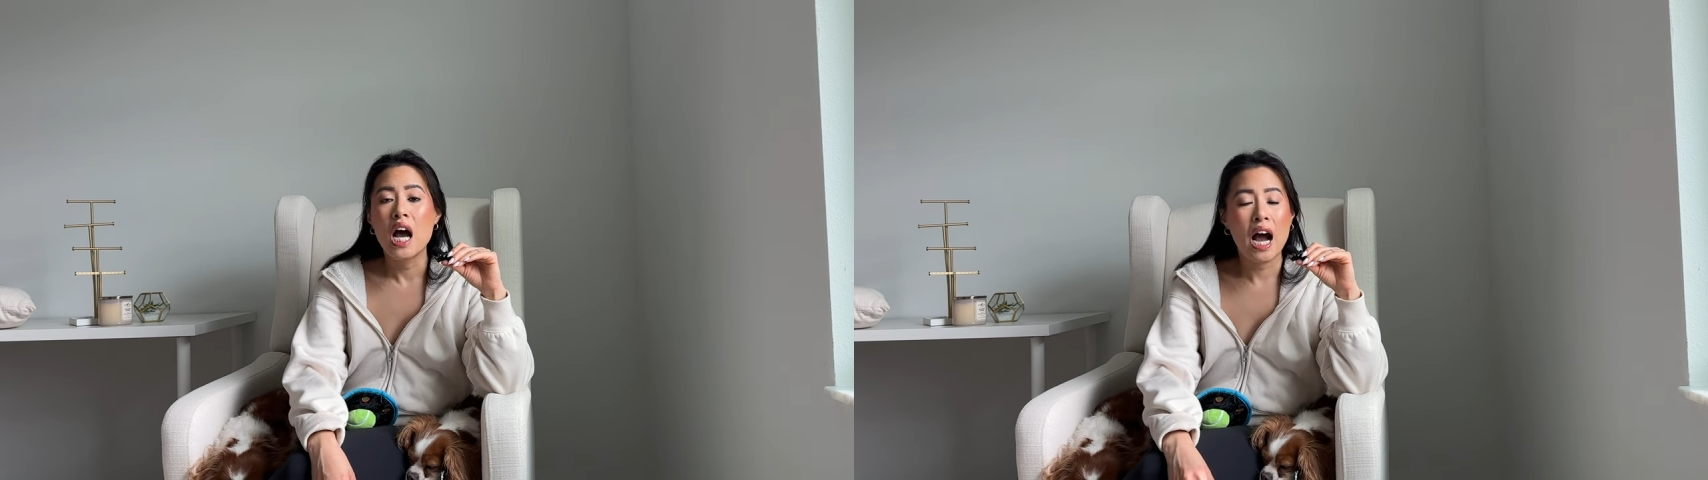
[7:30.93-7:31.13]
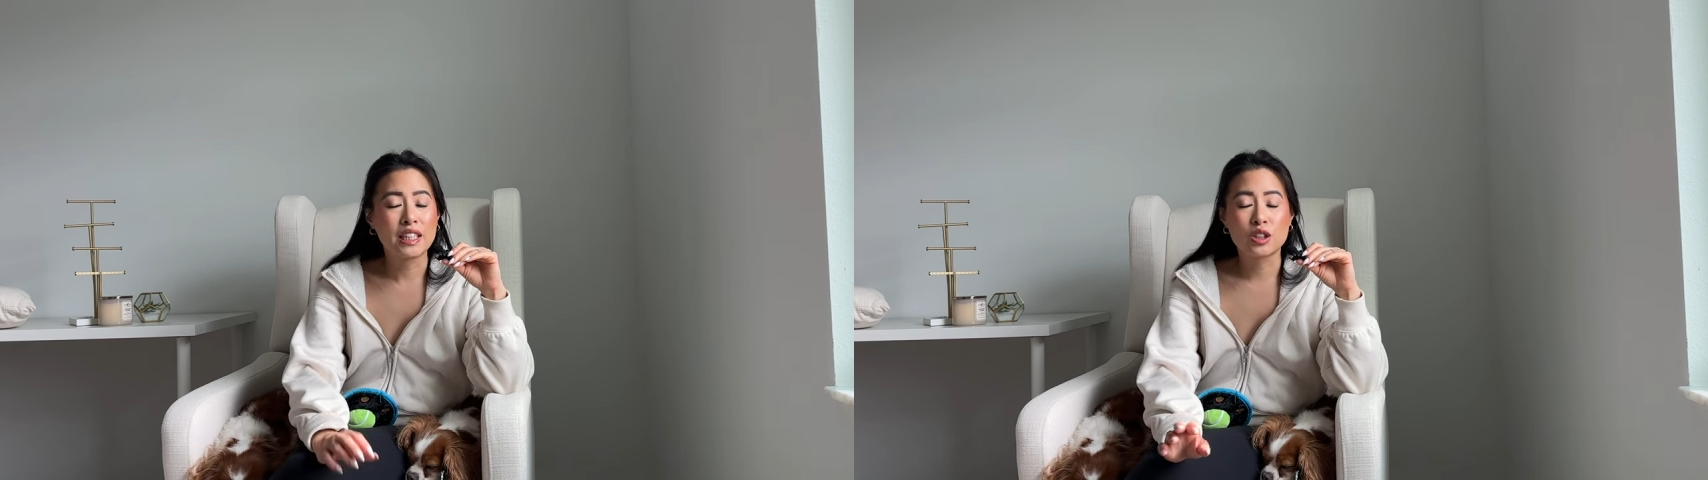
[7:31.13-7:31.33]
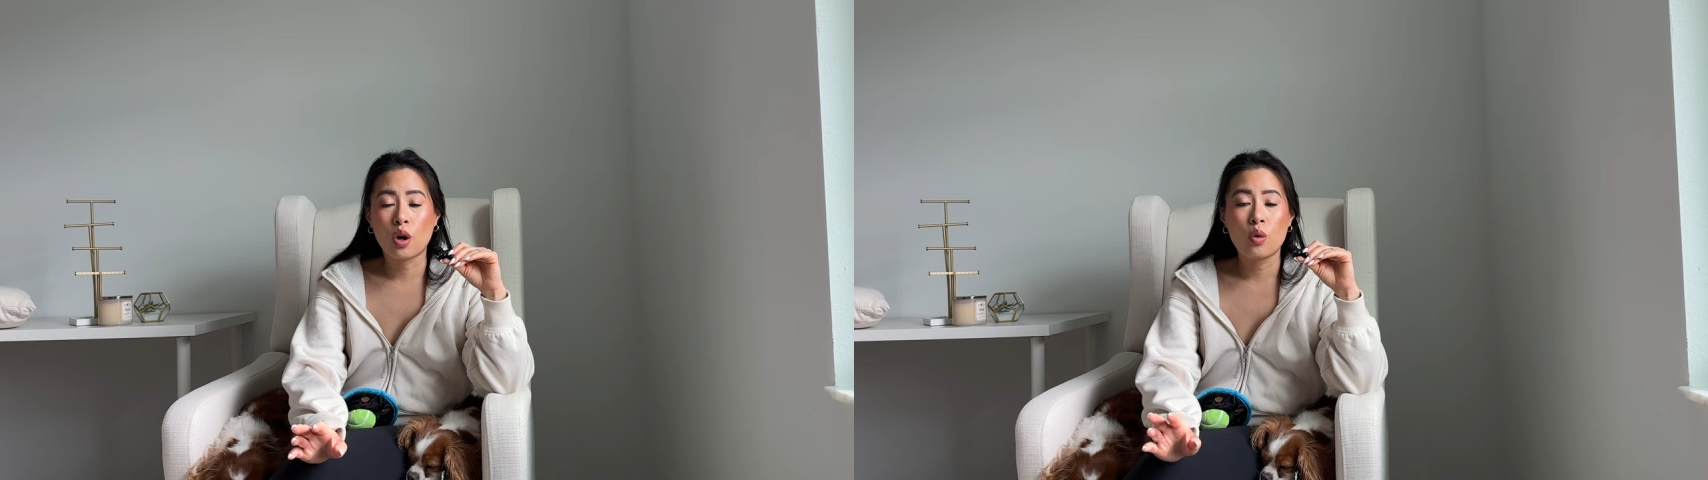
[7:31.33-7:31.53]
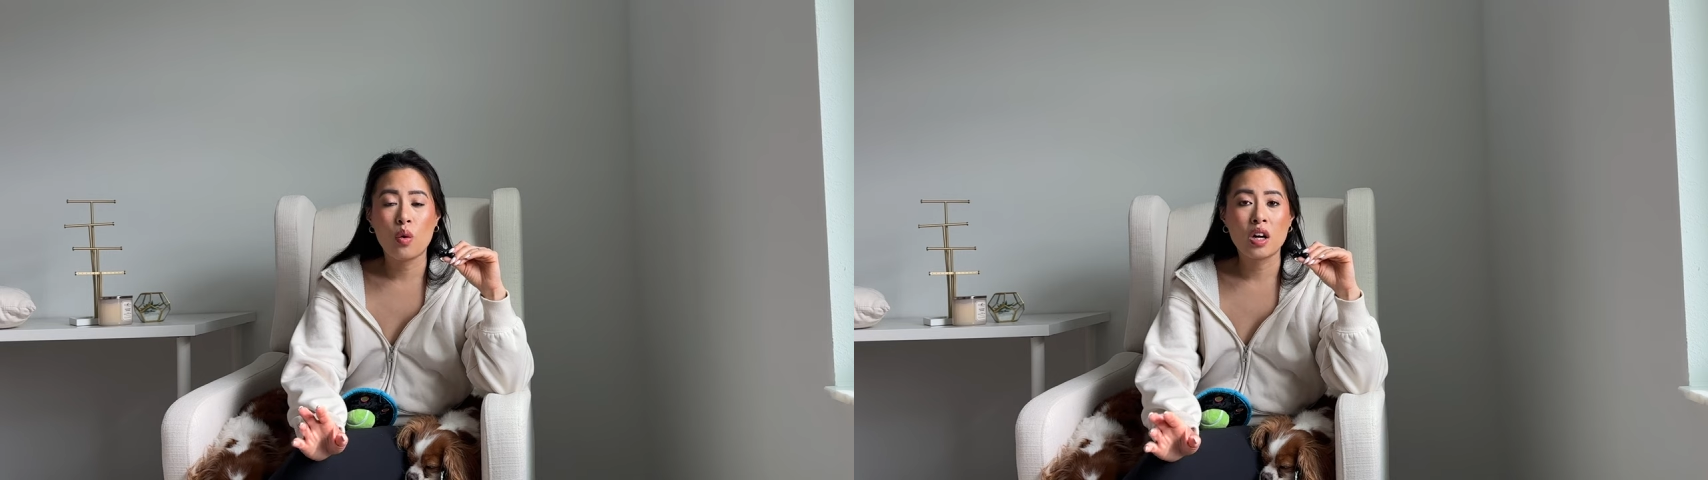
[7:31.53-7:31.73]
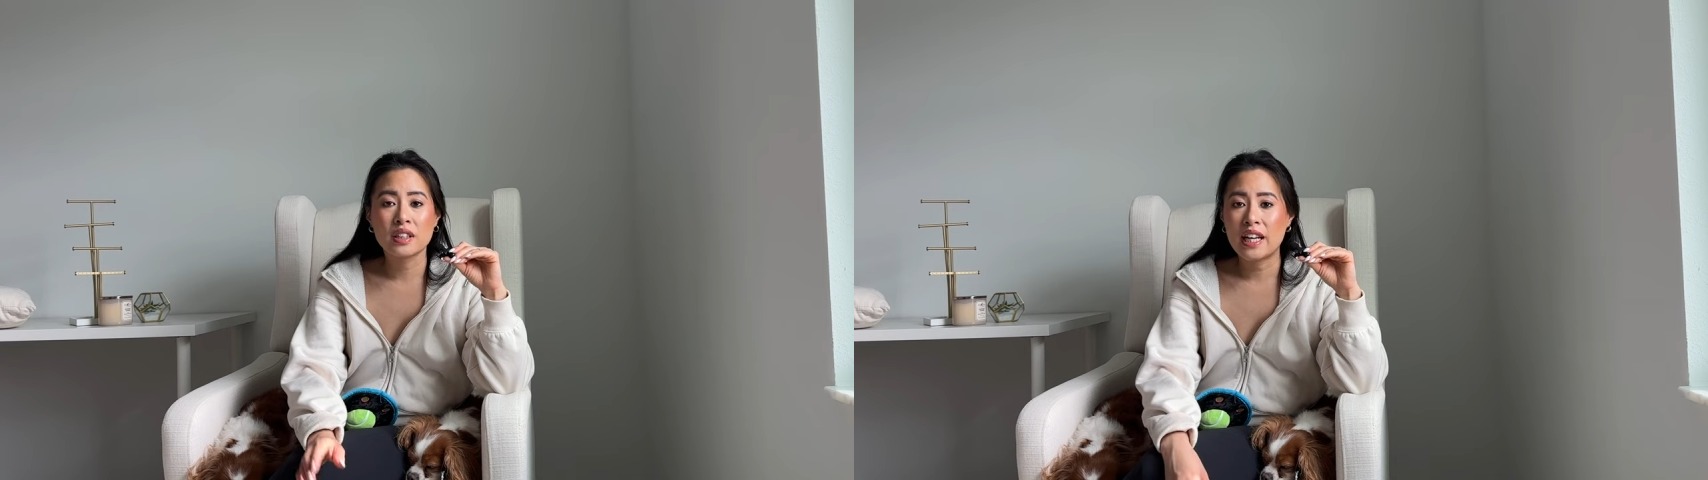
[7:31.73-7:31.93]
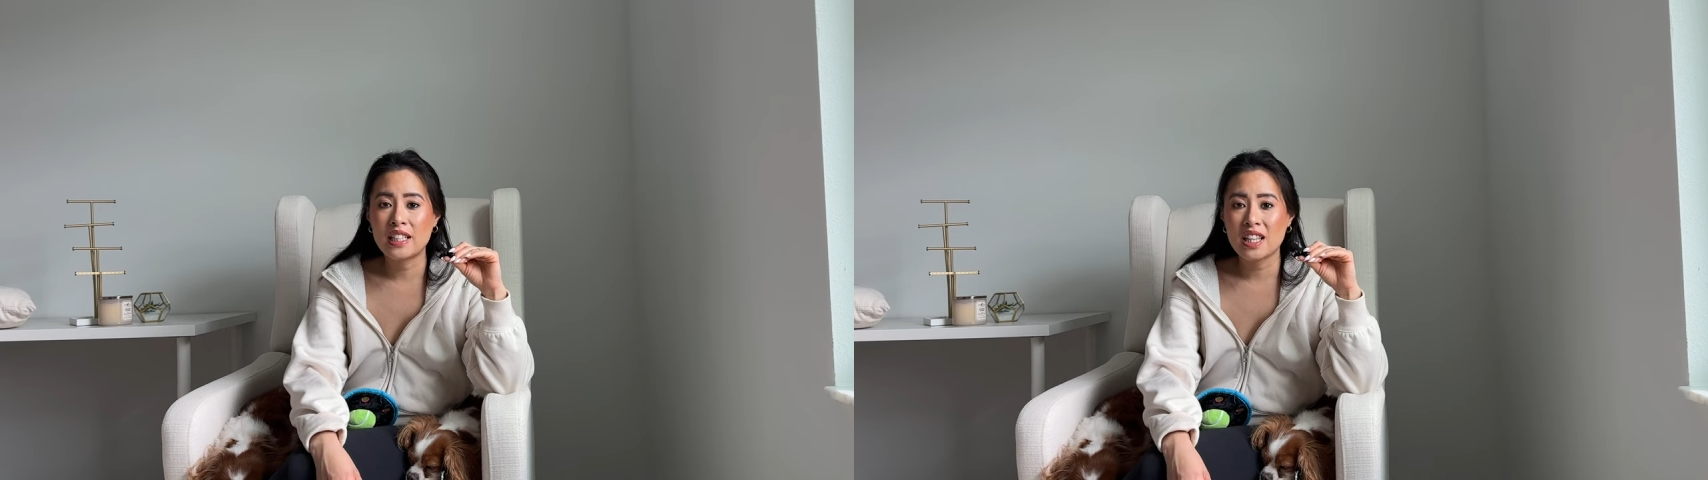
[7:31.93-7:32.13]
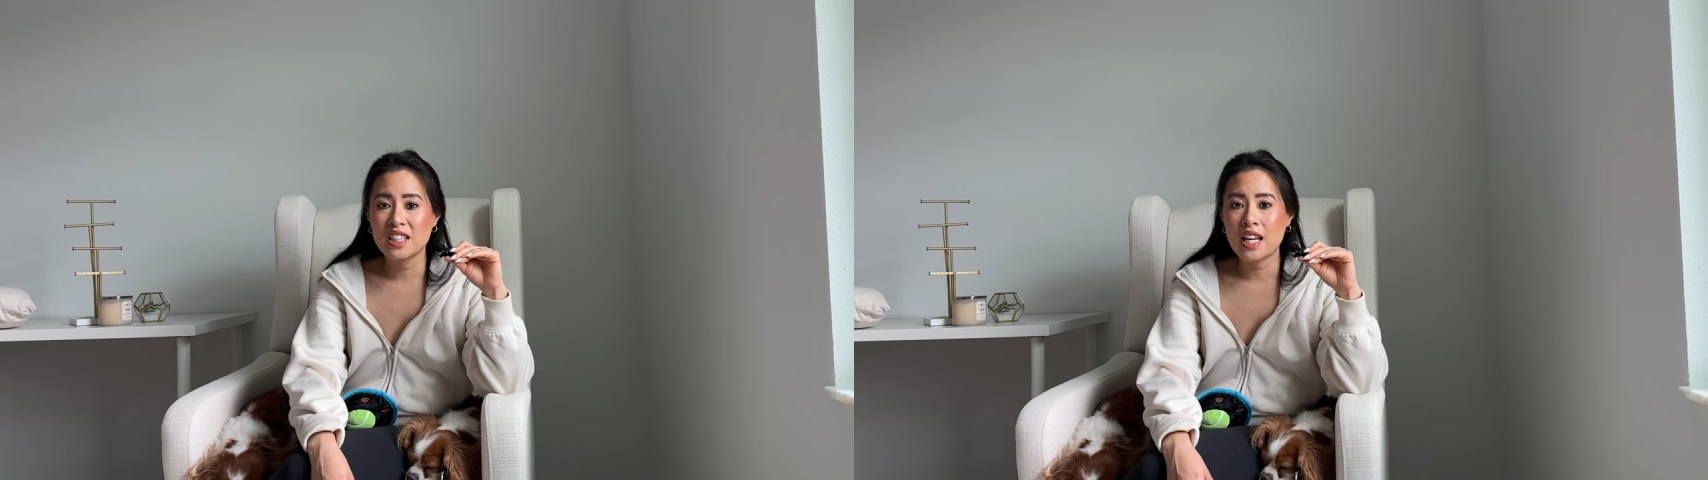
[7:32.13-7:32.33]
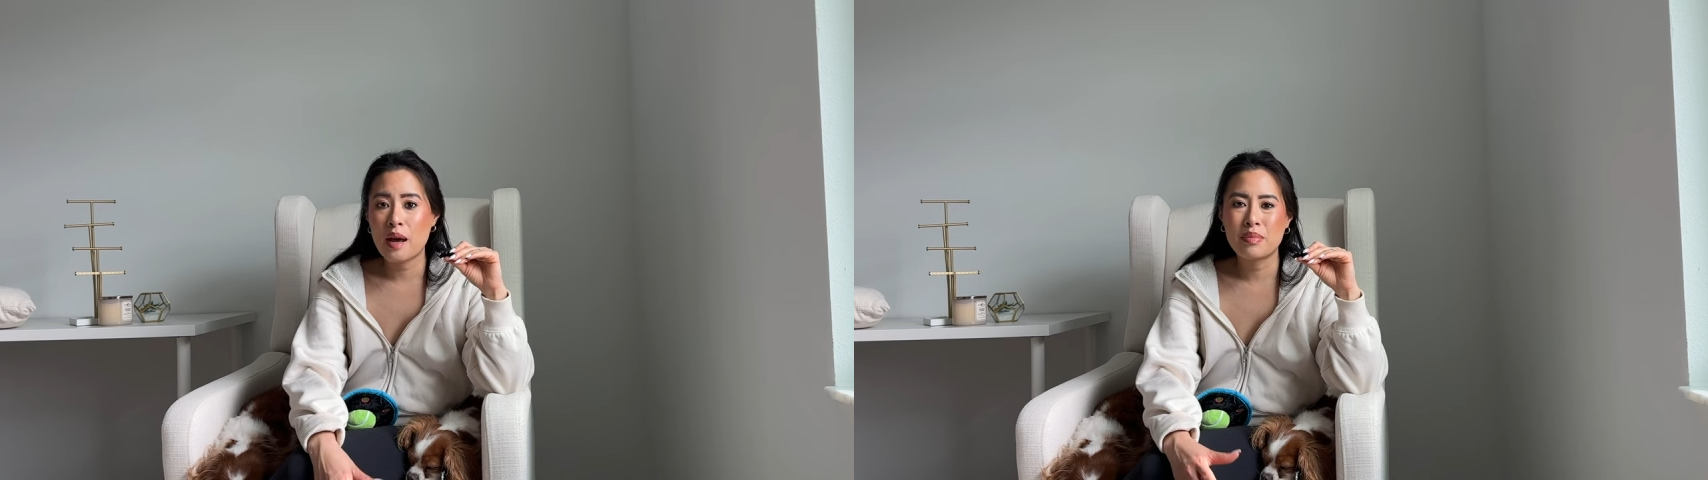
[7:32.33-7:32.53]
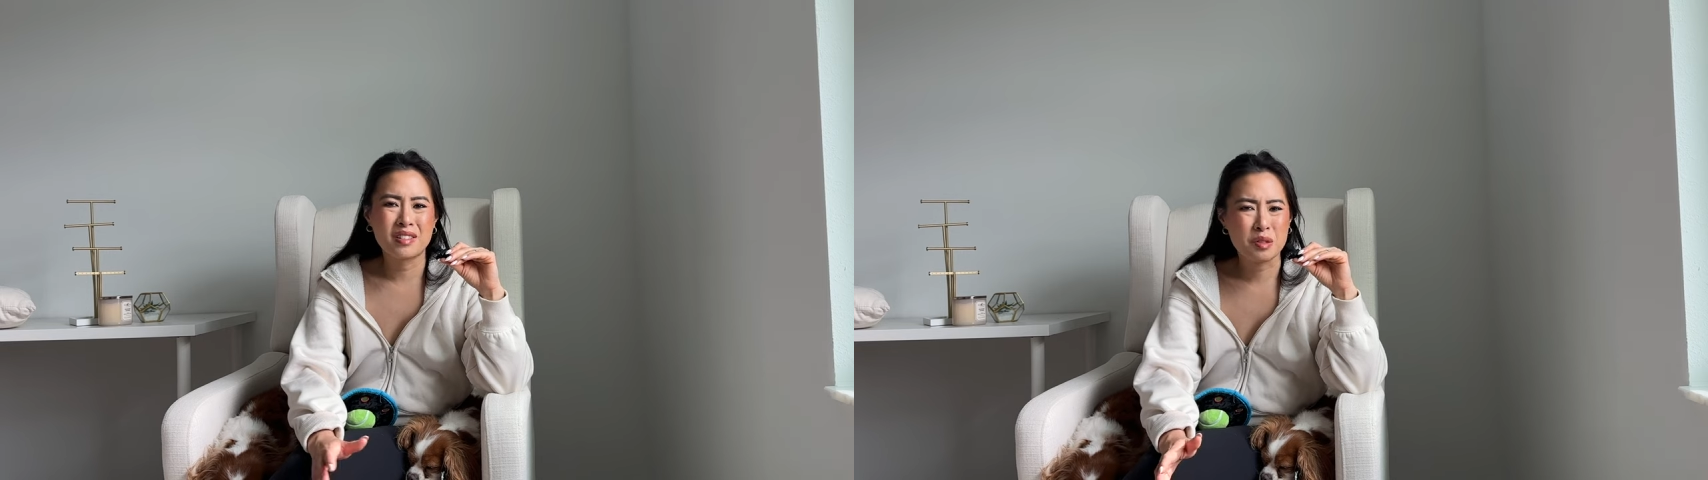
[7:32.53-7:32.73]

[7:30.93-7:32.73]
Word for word: I don't want anything to happen,